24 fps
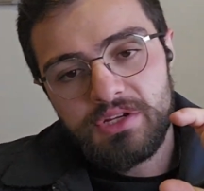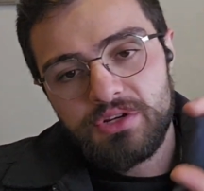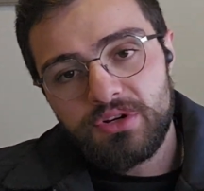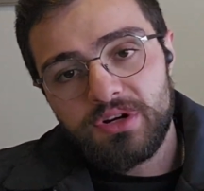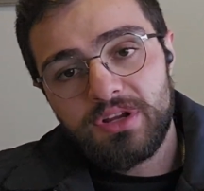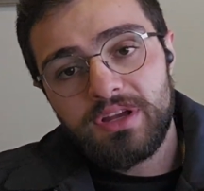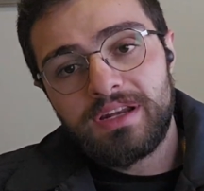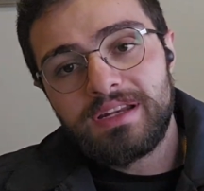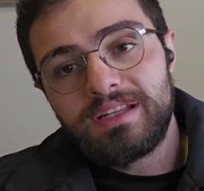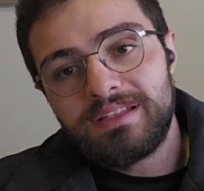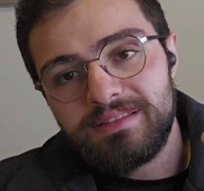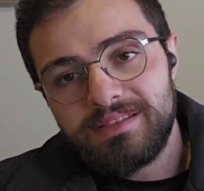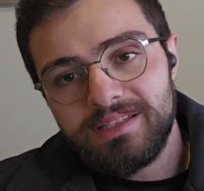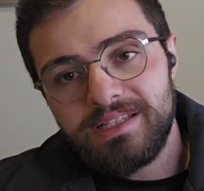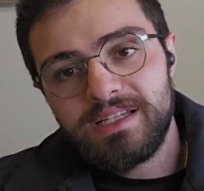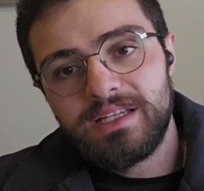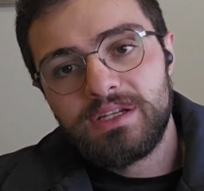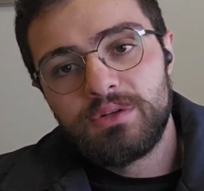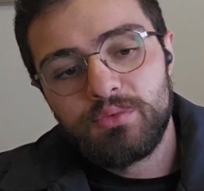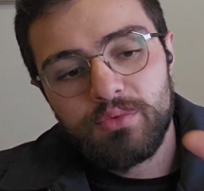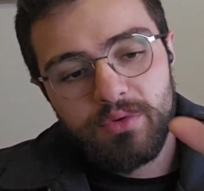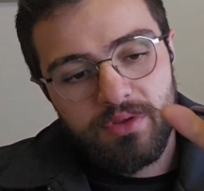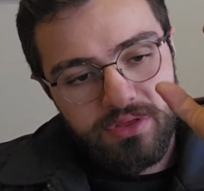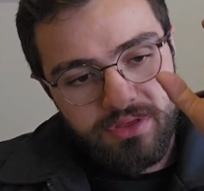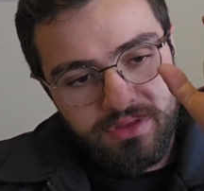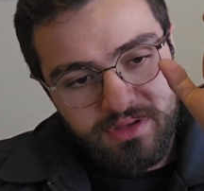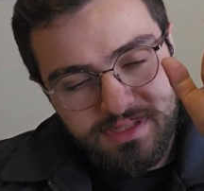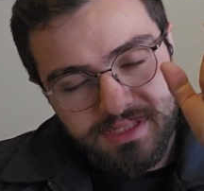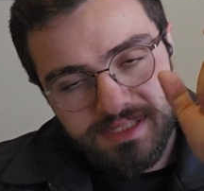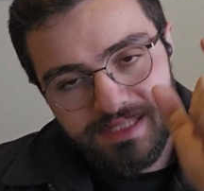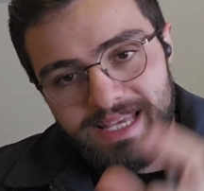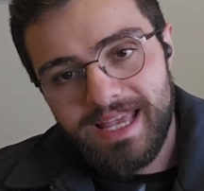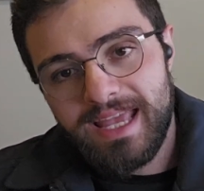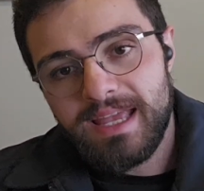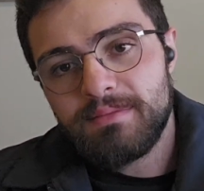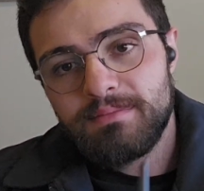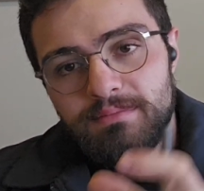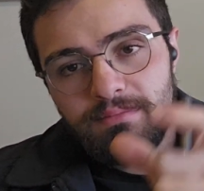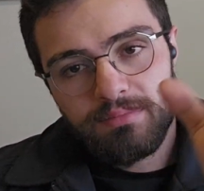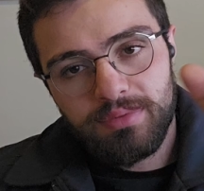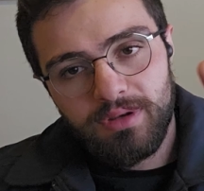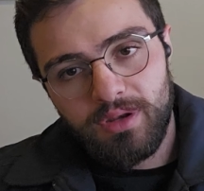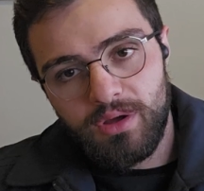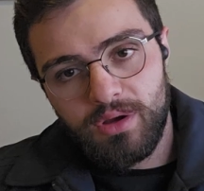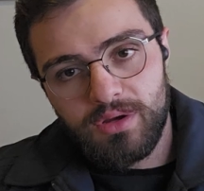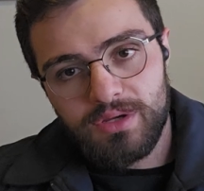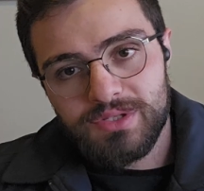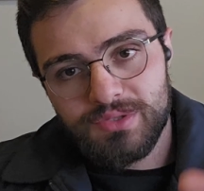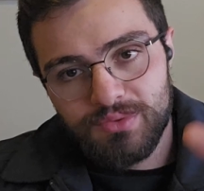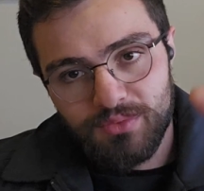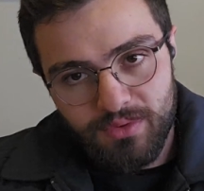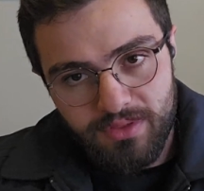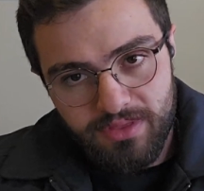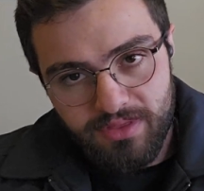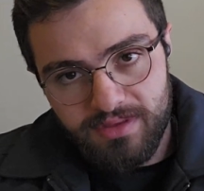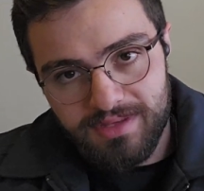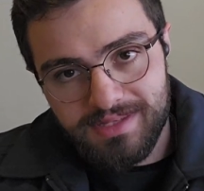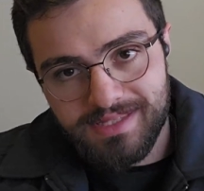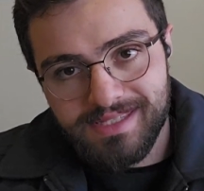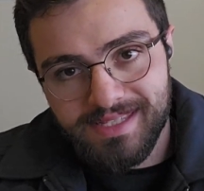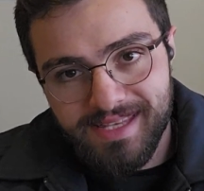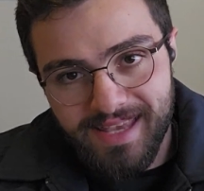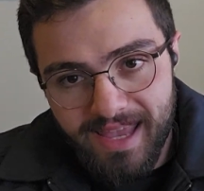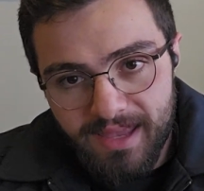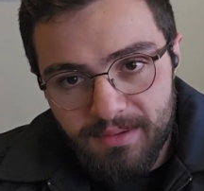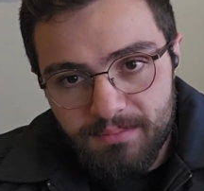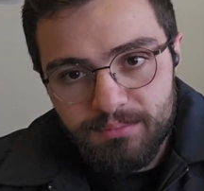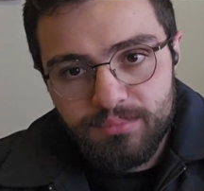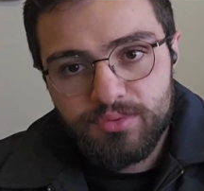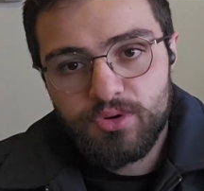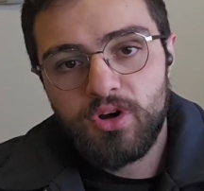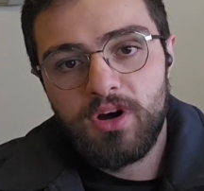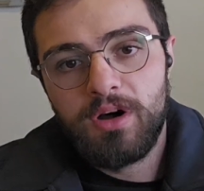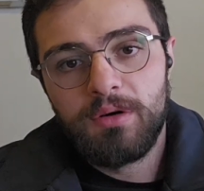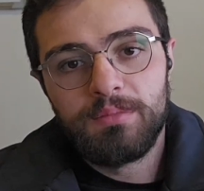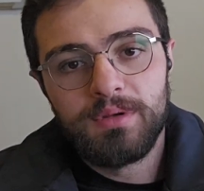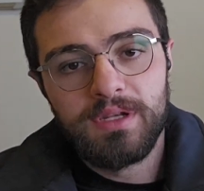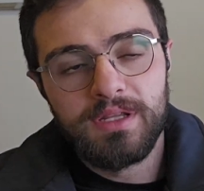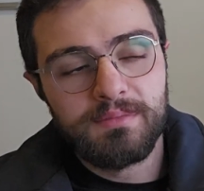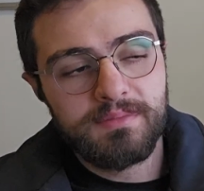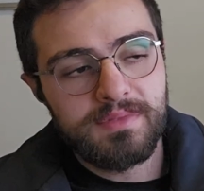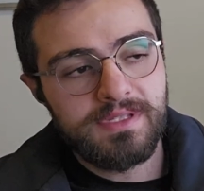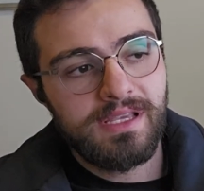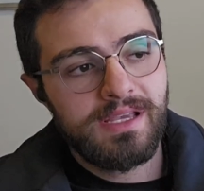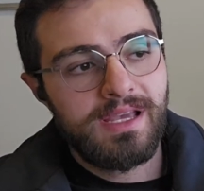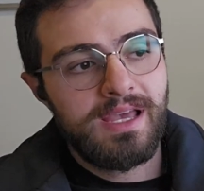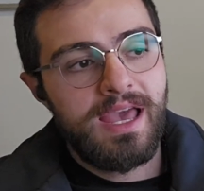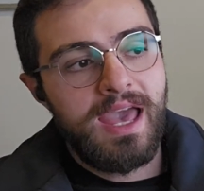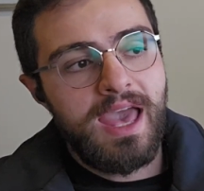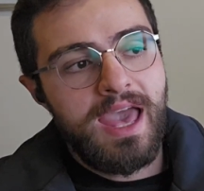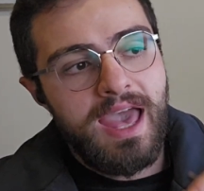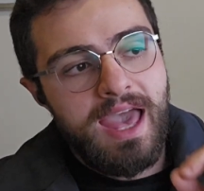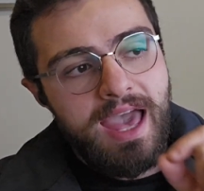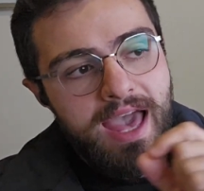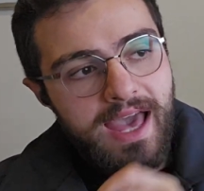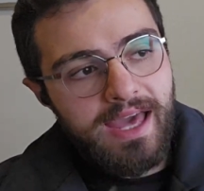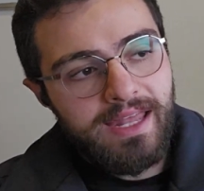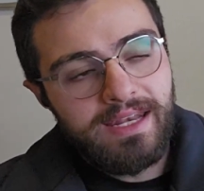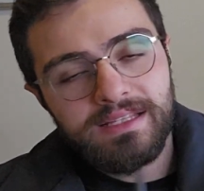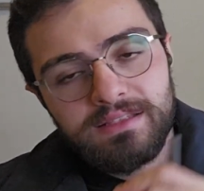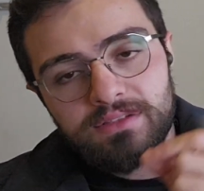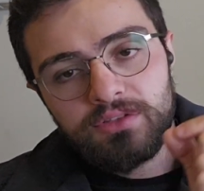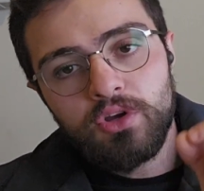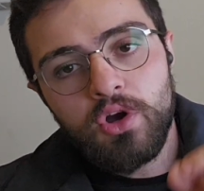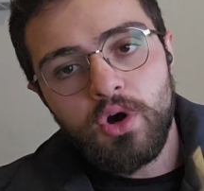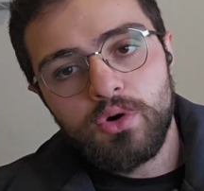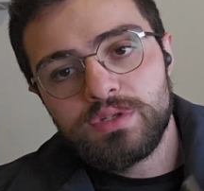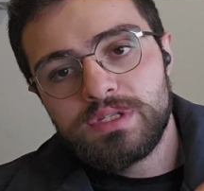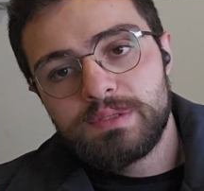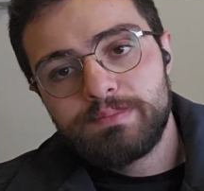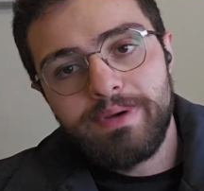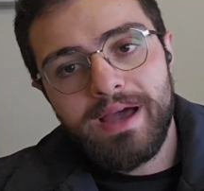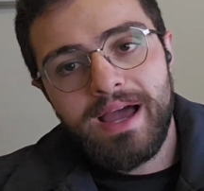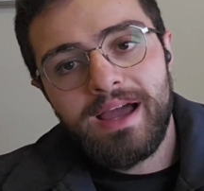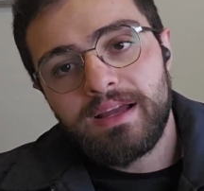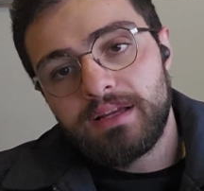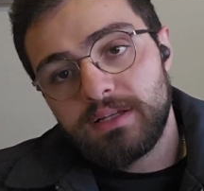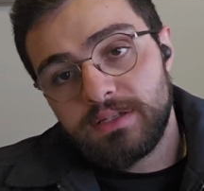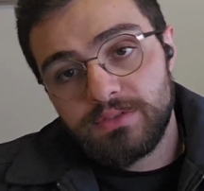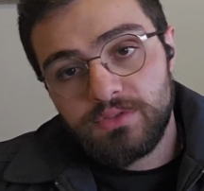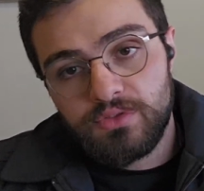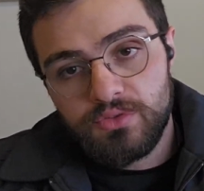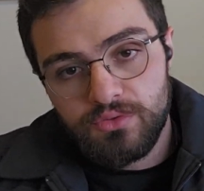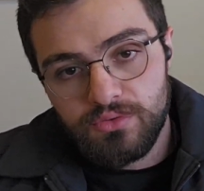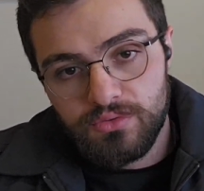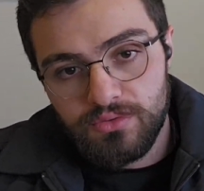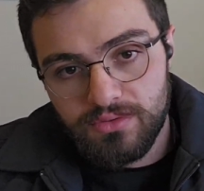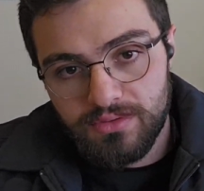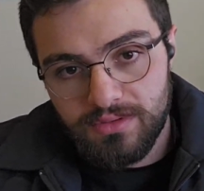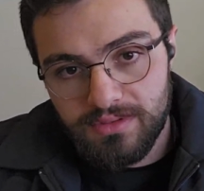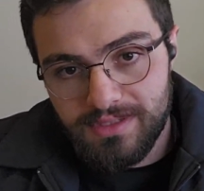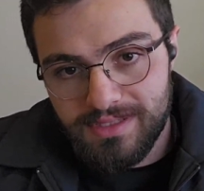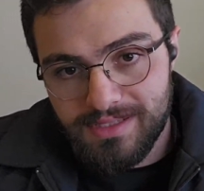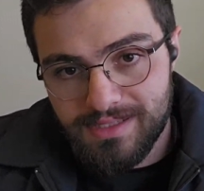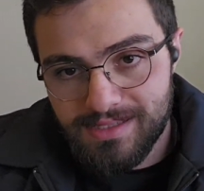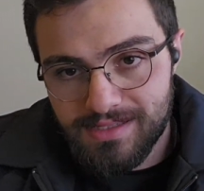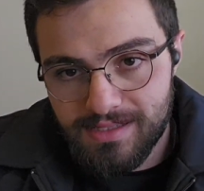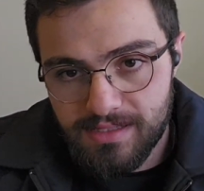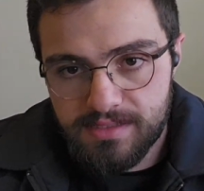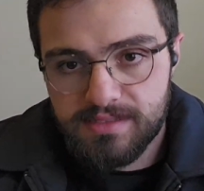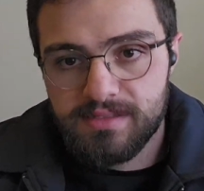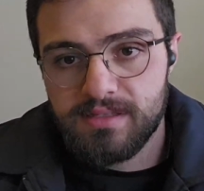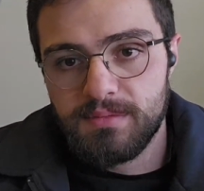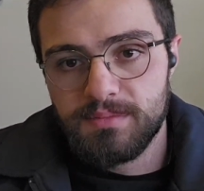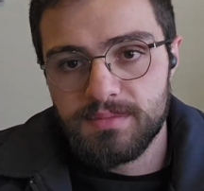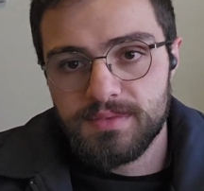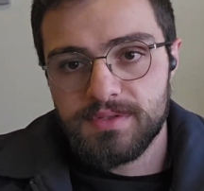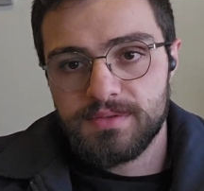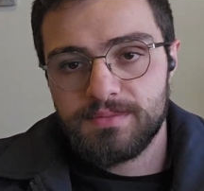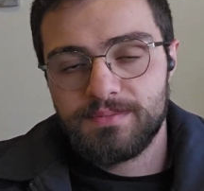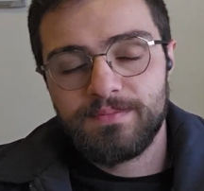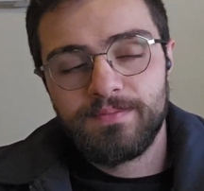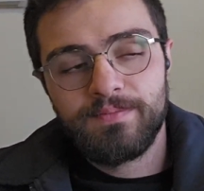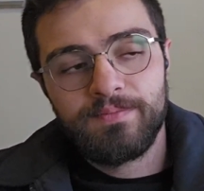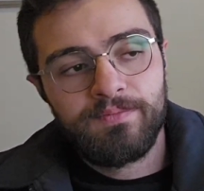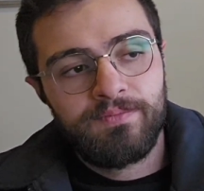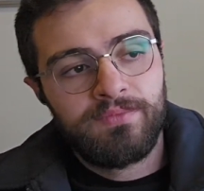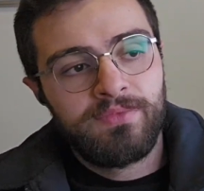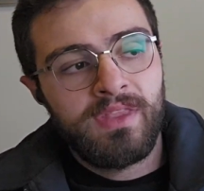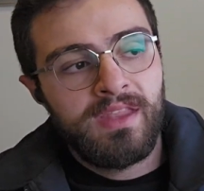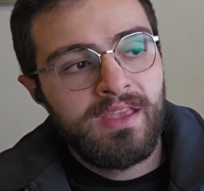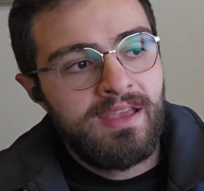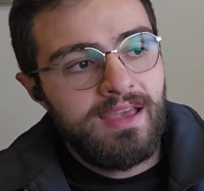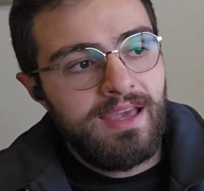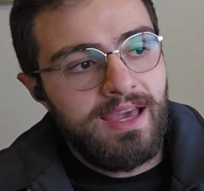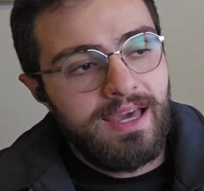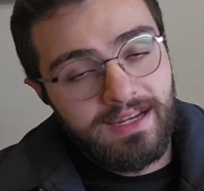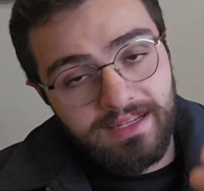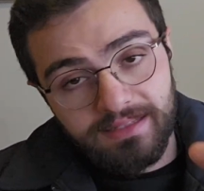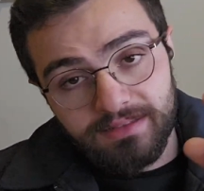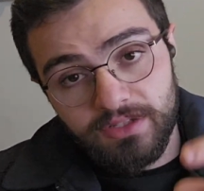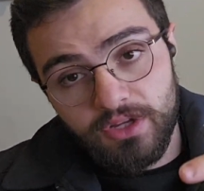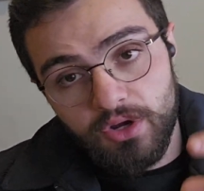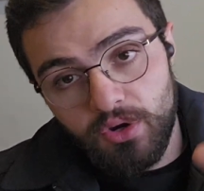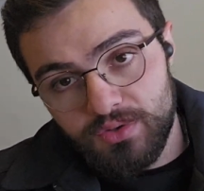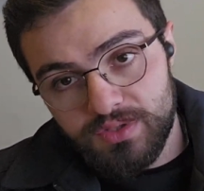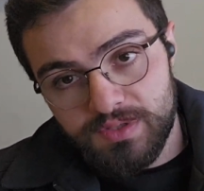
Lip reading: you're going to deal with the same blocks, with the same problems. And it goes back to systems. And it